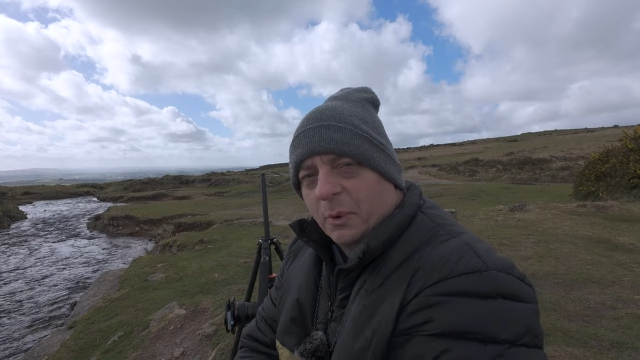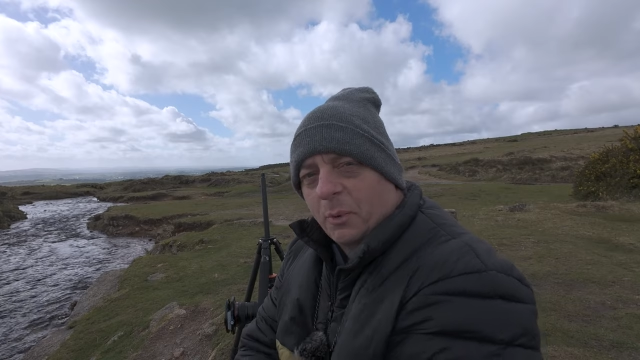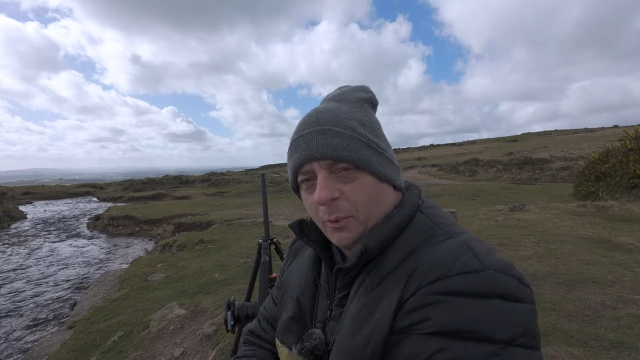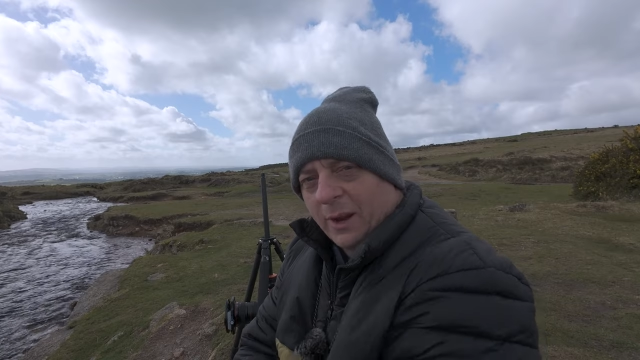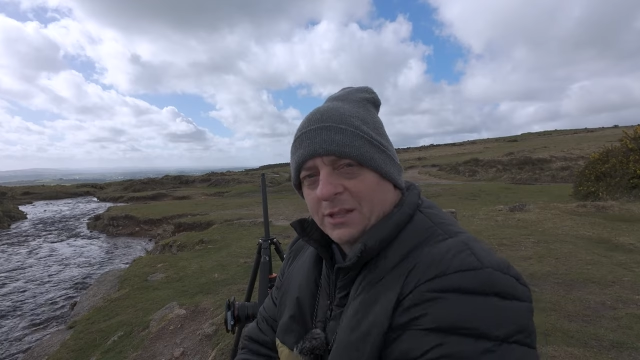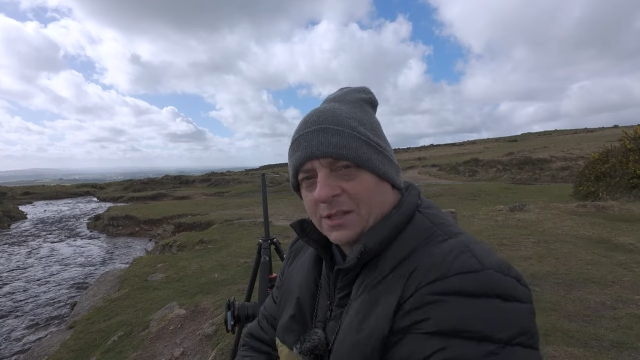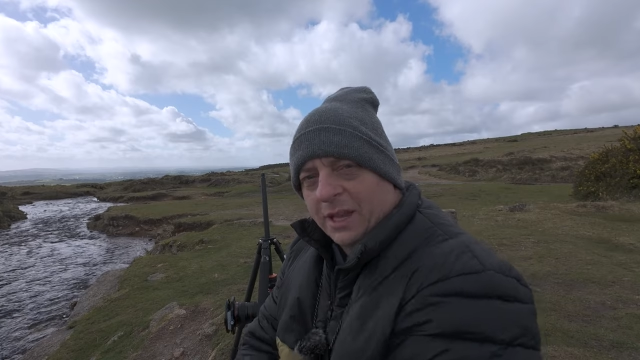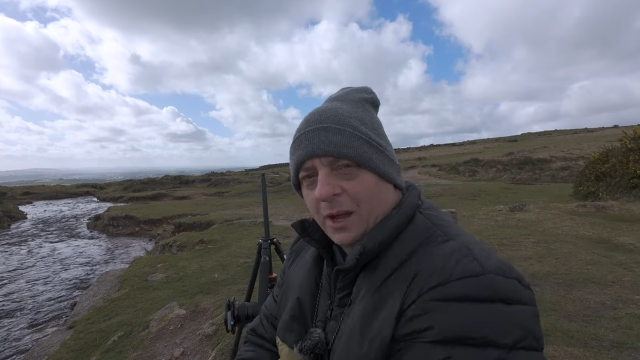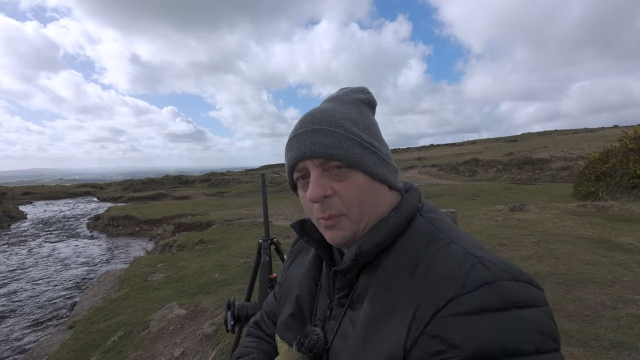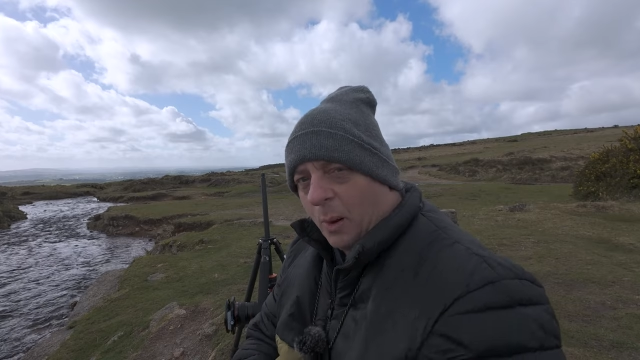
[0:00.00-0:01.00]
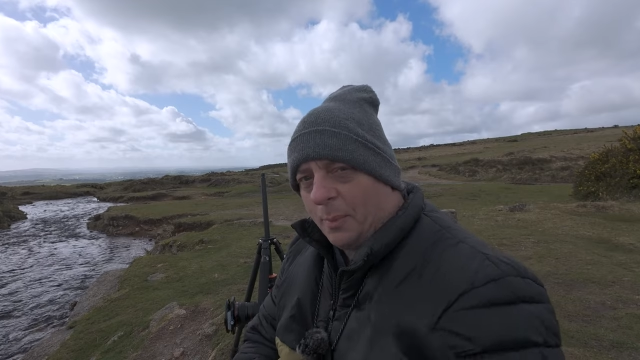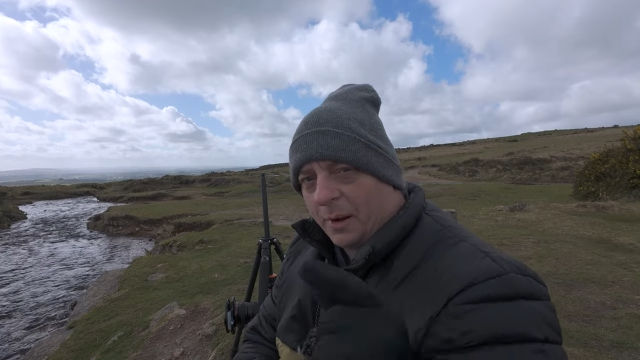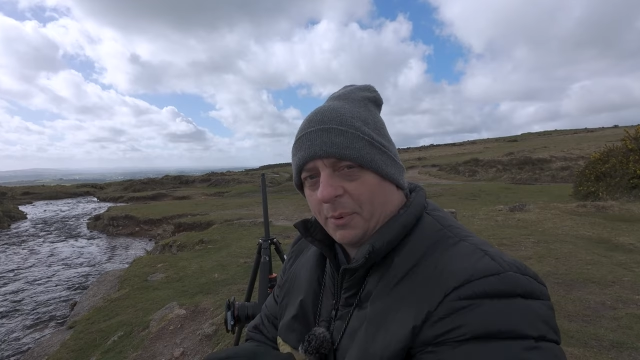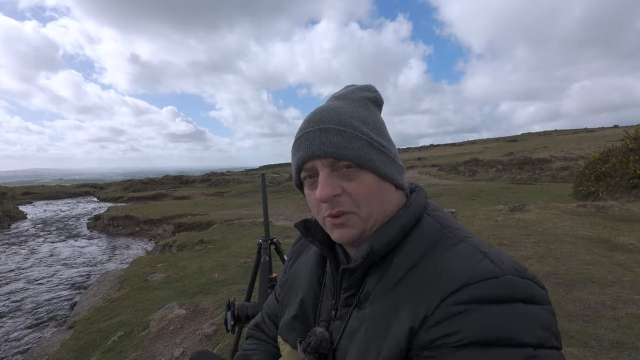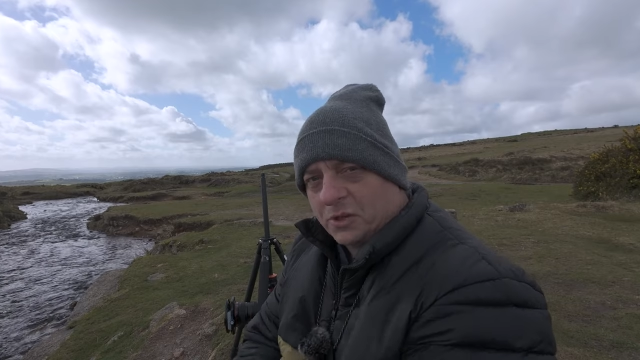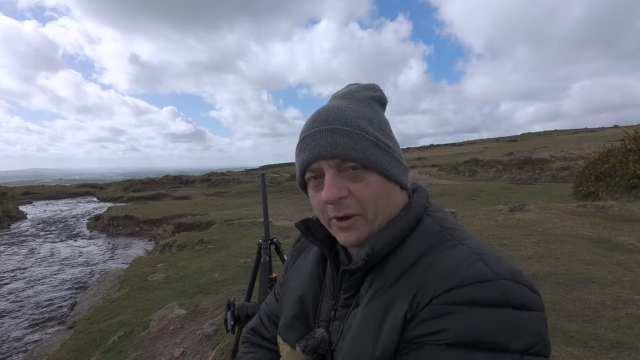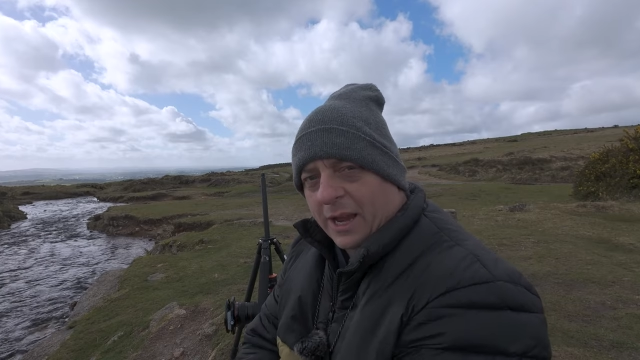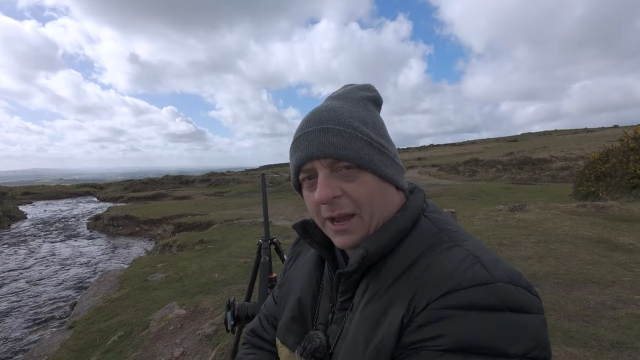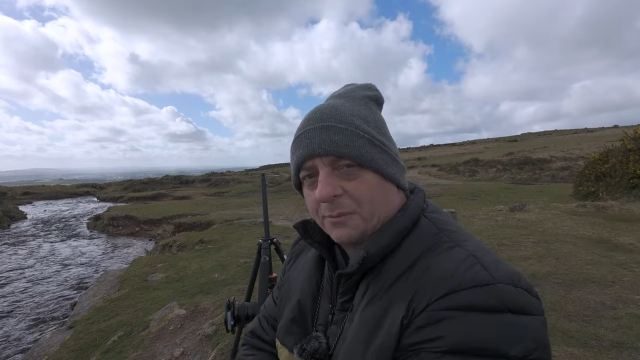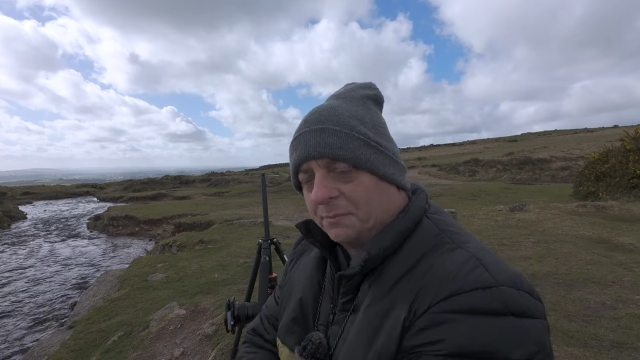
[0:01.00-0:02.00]
But we'll wait and see. I'll pop it up on the
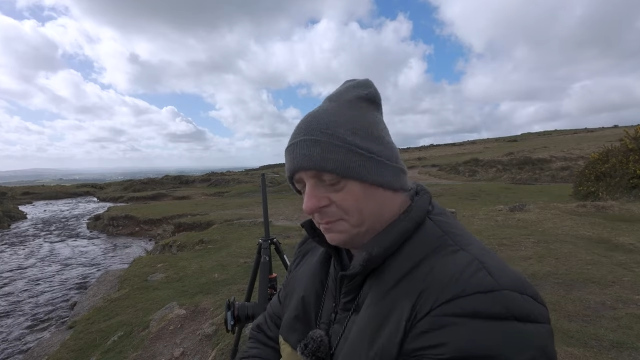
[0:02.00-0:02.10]
screen now.